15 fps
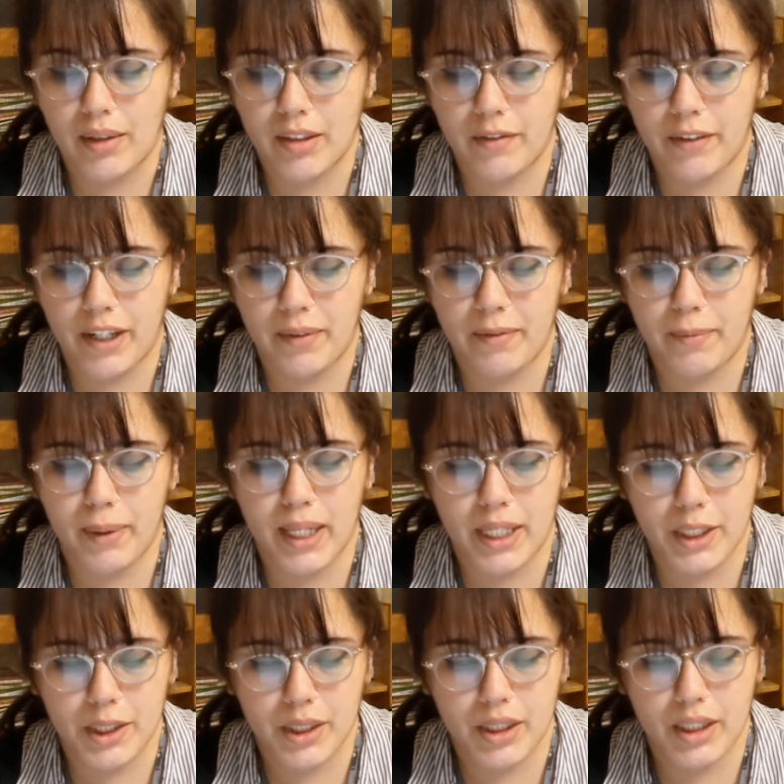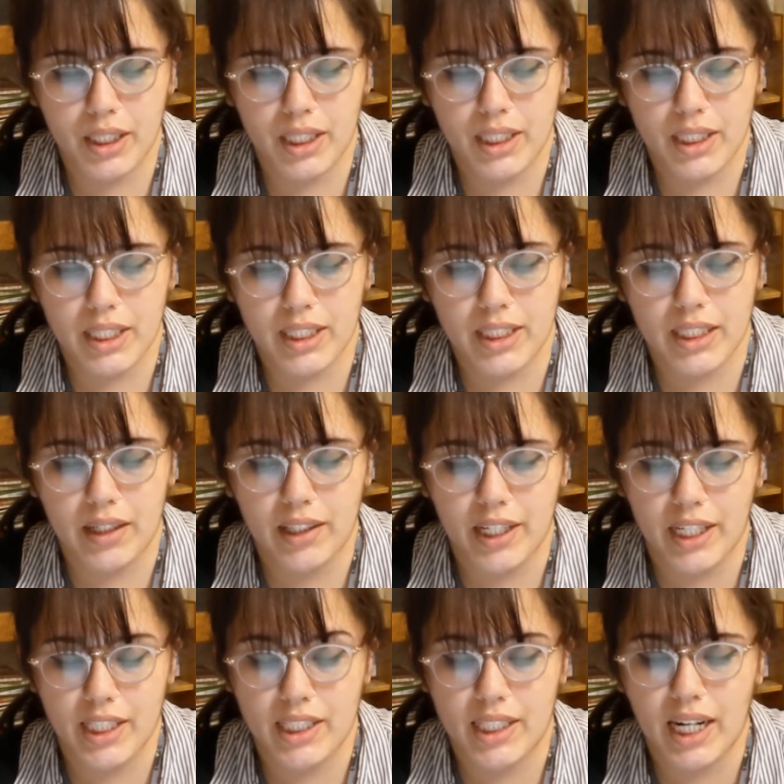to find pleasure in these things now that
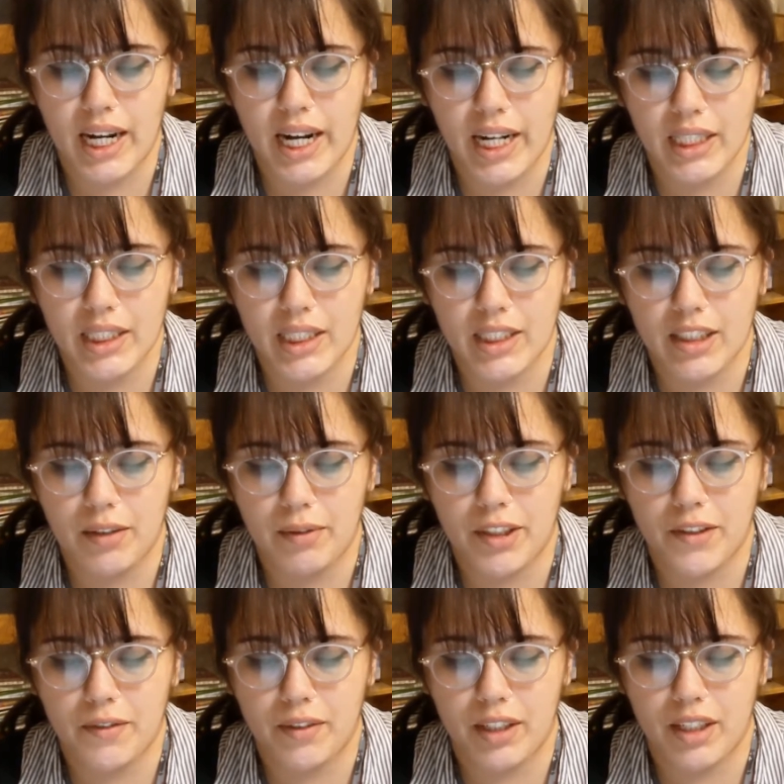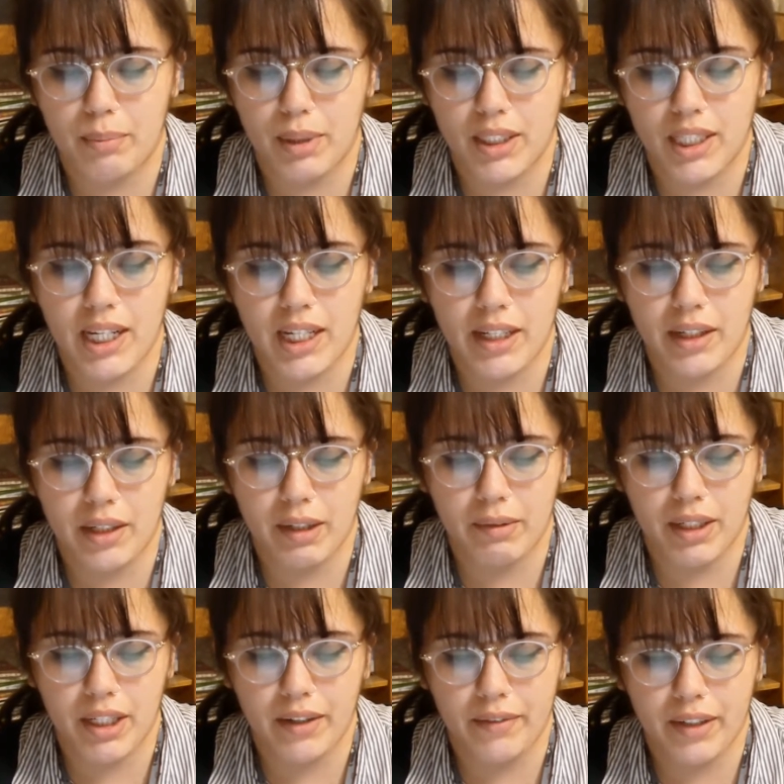he is gone," she said wistfully to Miss Ellen
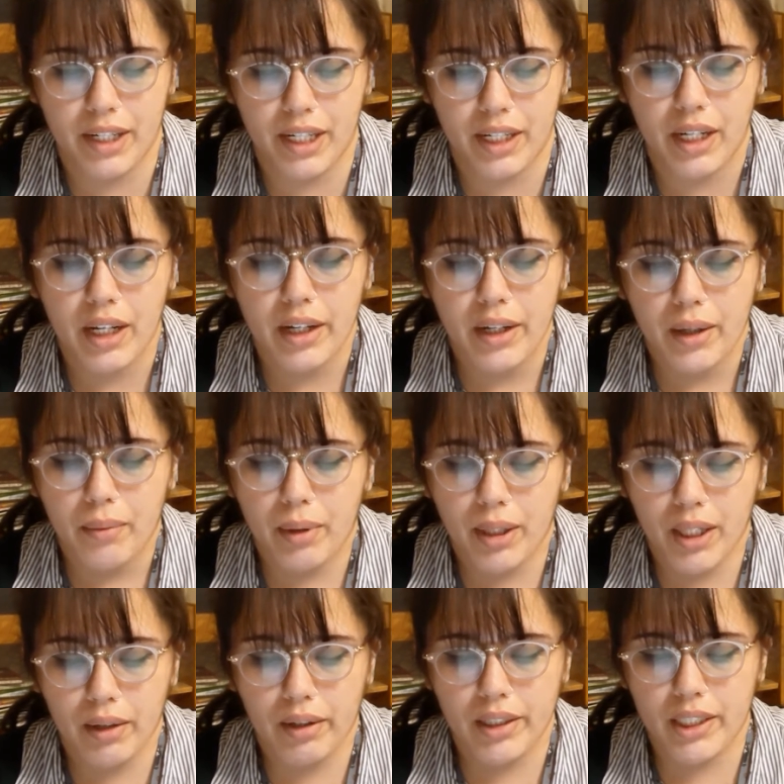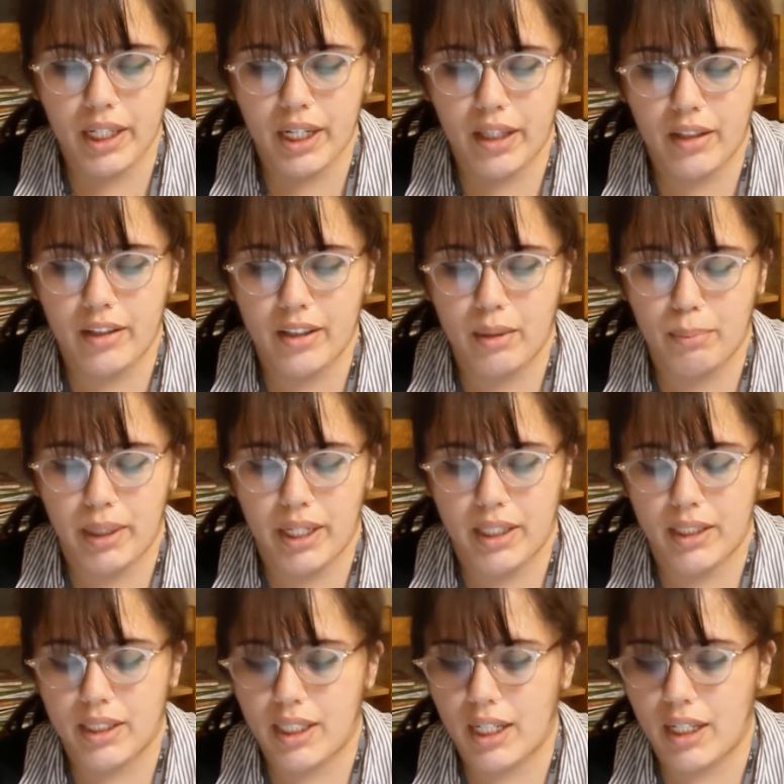one evening when they were together in the
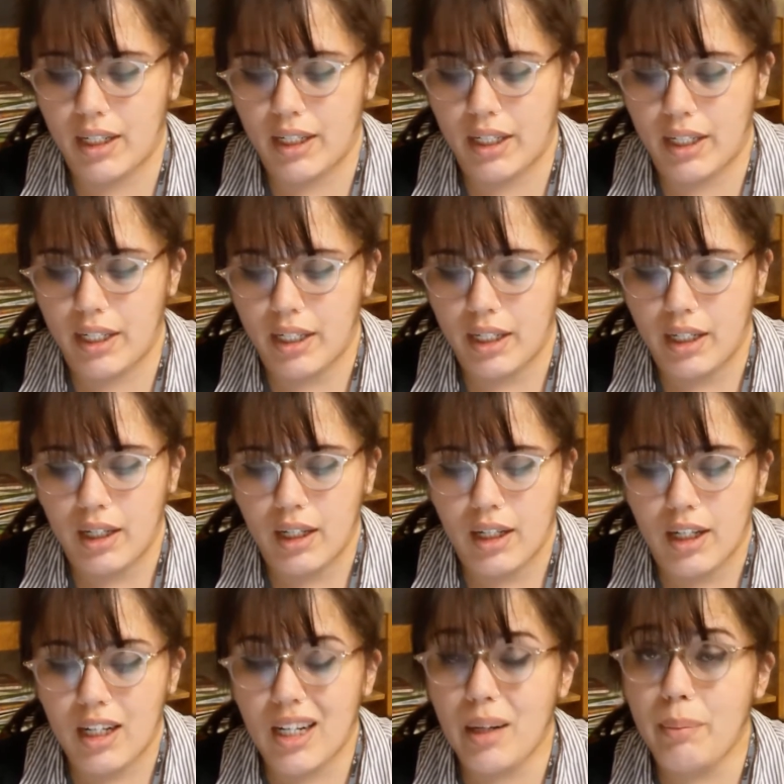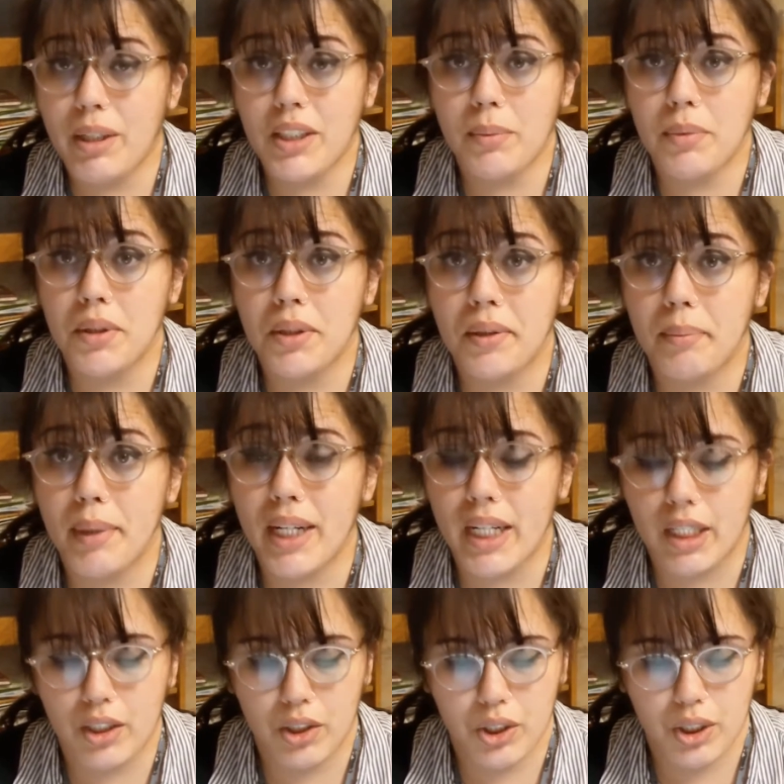manse garden. "I miss him so
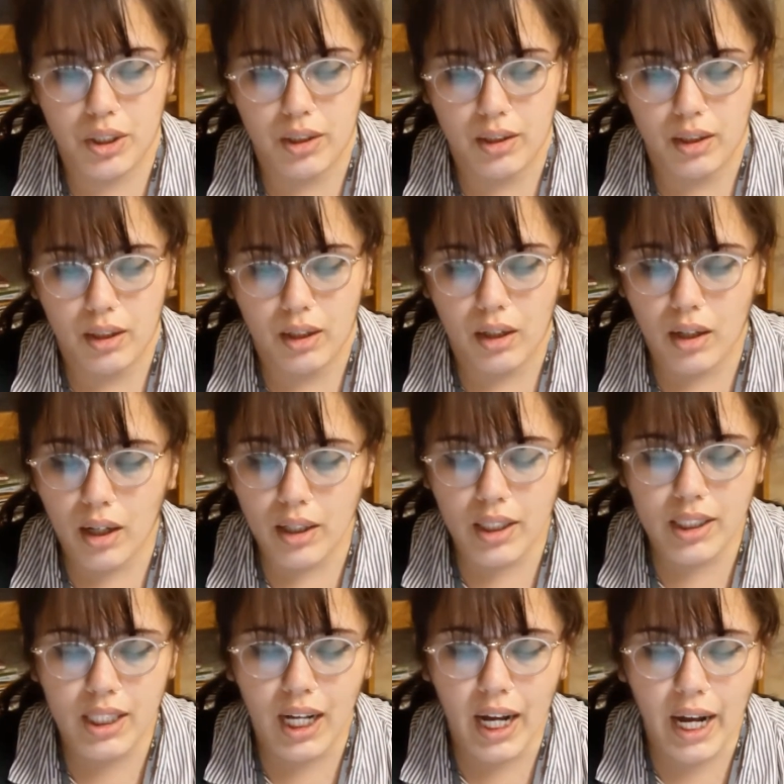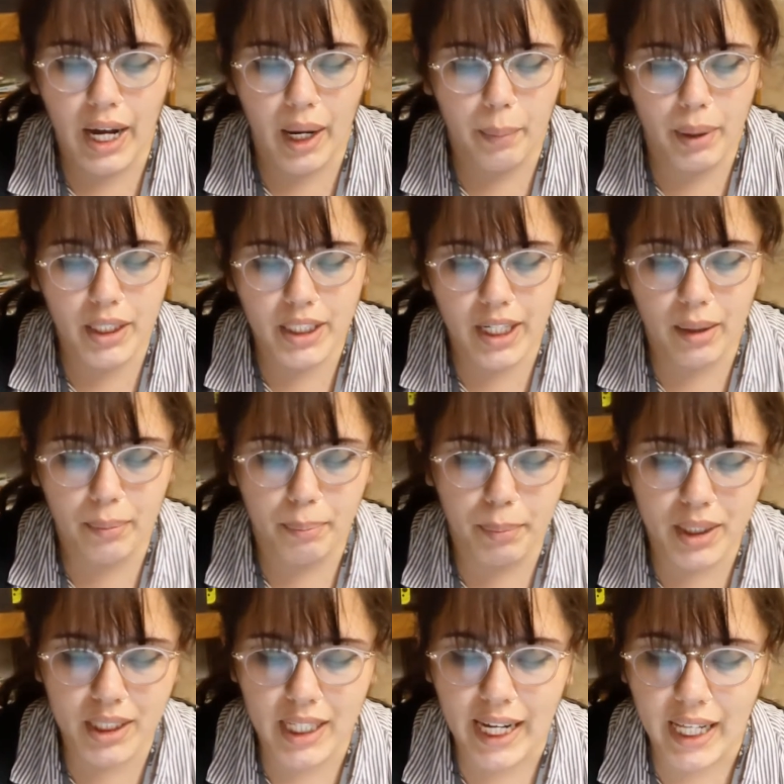much. All the time, and yet,
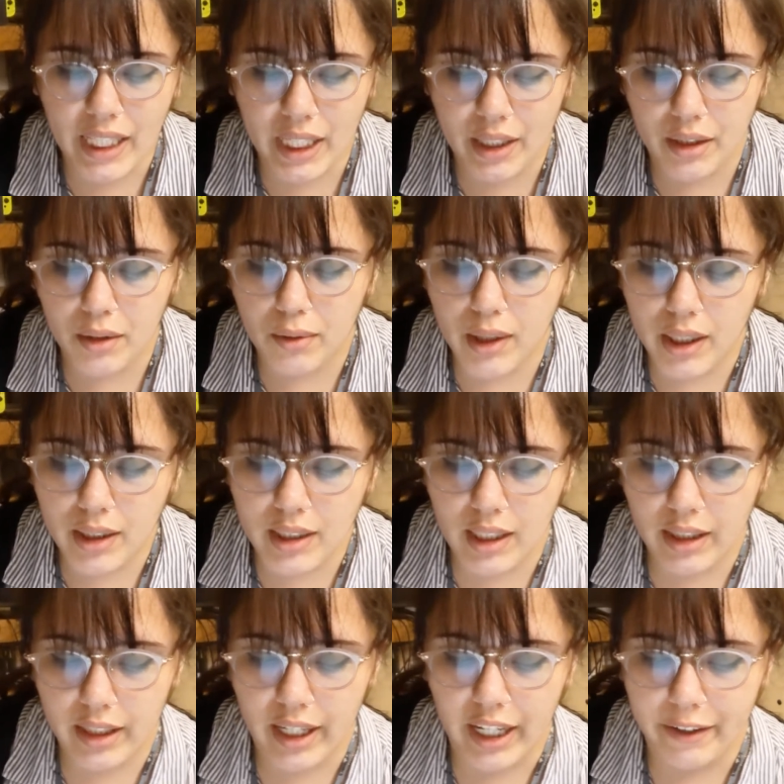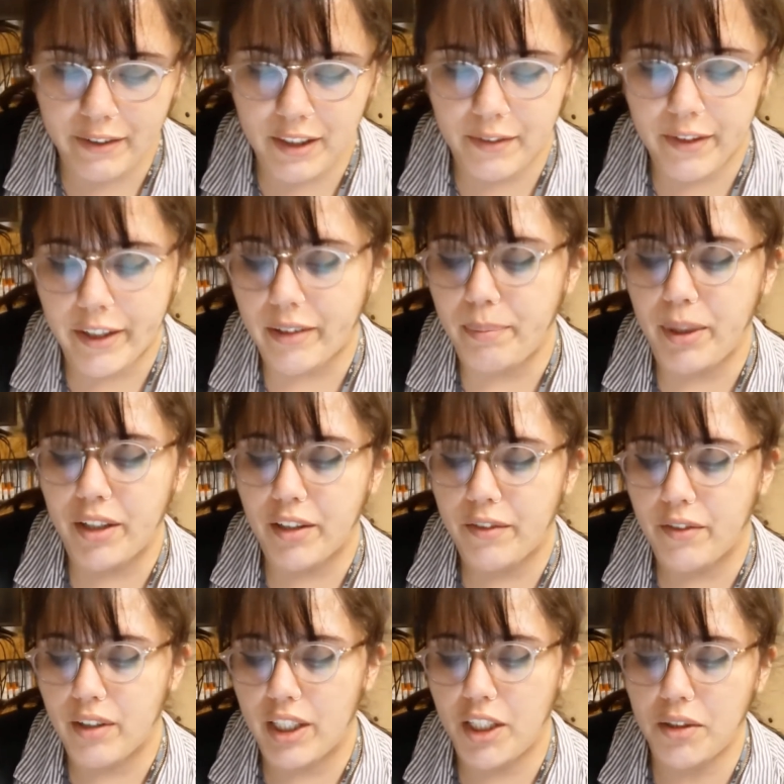Miss Allen, the world and life seem very
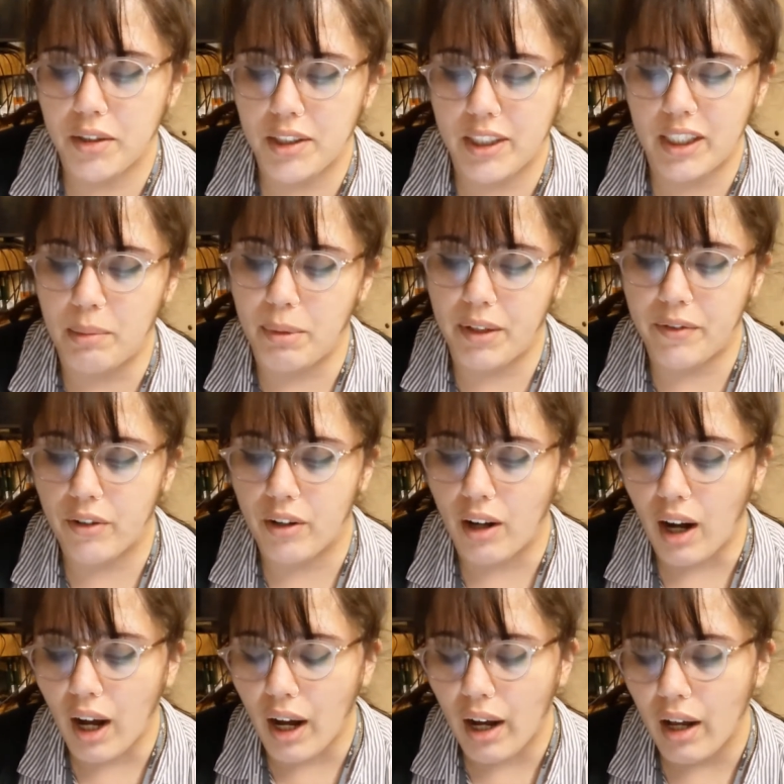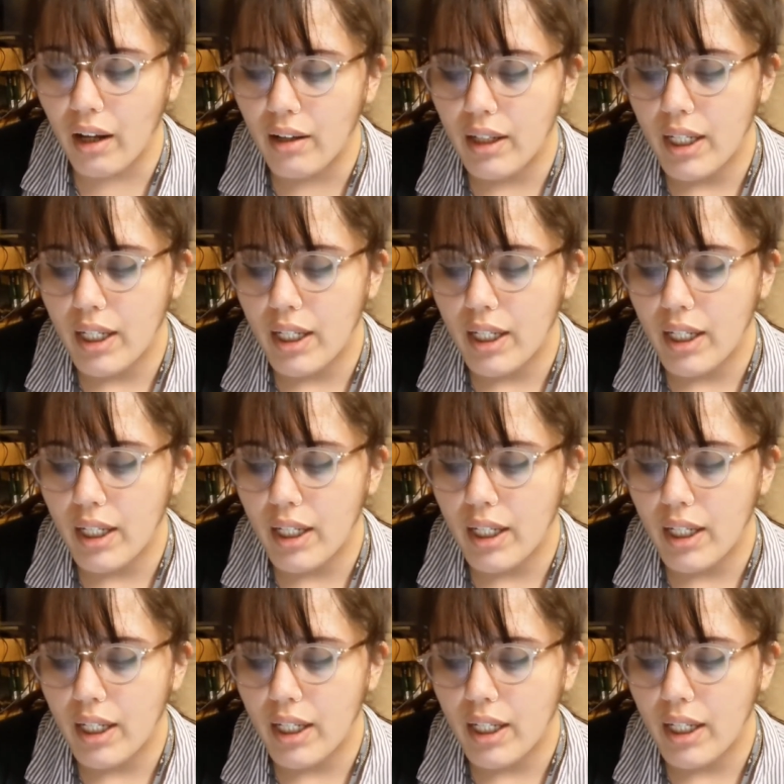beautiful and interesting to me for all.